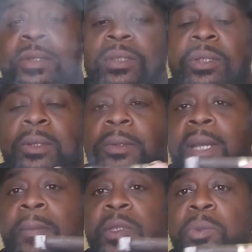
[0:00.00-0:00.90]
So
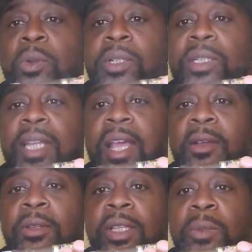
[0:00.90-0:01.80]
I'm gonna smoke this
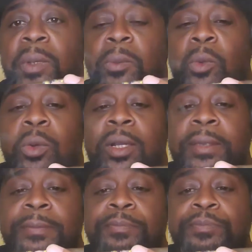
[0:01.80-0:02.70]
down a little bit
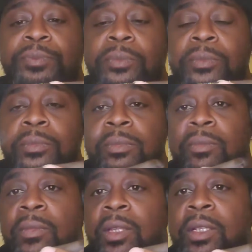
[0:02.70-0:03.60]
more,
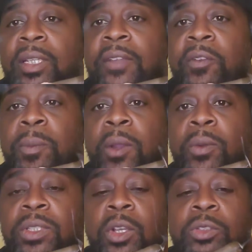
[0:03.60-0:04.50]
give you my
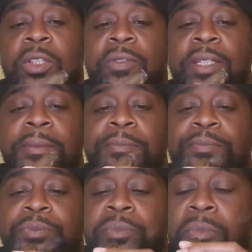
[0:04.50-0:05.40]
results of it,
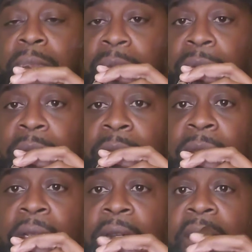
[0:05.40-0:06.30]

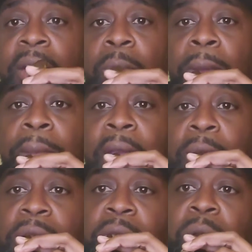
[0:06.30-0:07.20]
and I'll get right
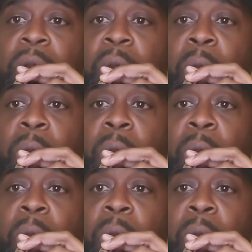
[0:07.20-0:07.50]
back with you.